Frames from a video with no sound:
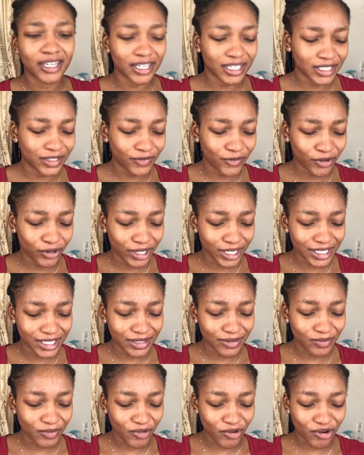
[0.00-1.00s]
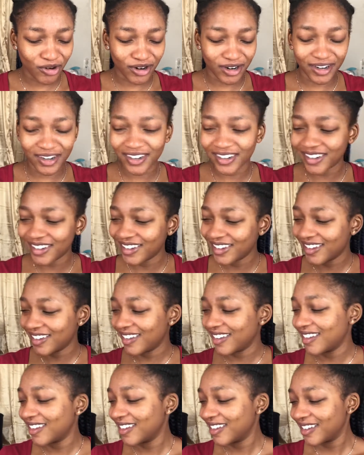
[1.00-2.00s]
exfoliate some more.
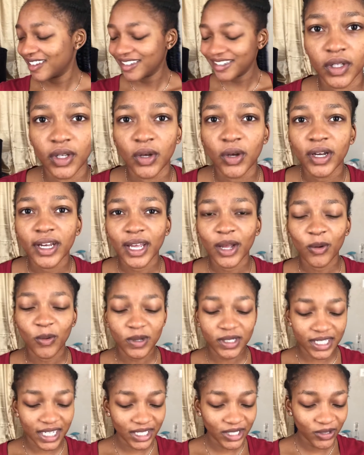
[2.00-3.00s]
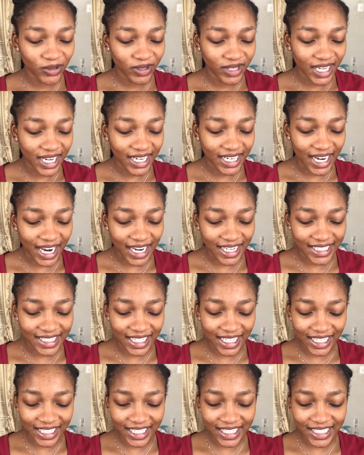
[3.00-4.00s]
Okay, once I do that, I'd
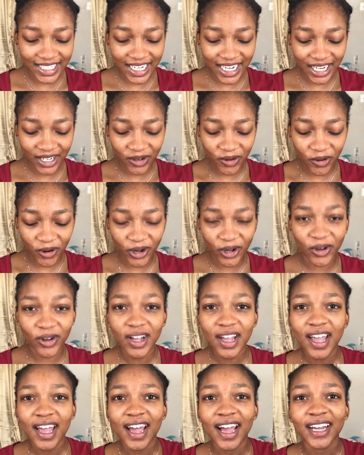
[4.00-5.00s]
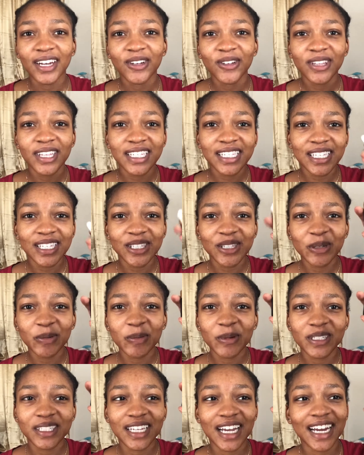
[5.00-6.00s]
like to take an oil. I know this is
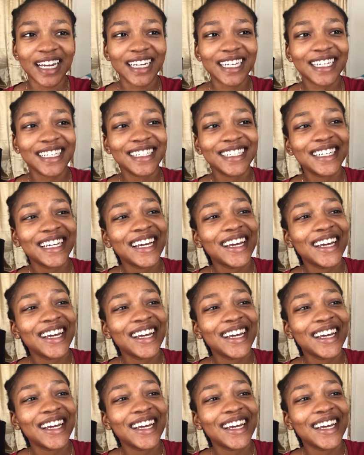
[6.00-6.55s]
super tiny.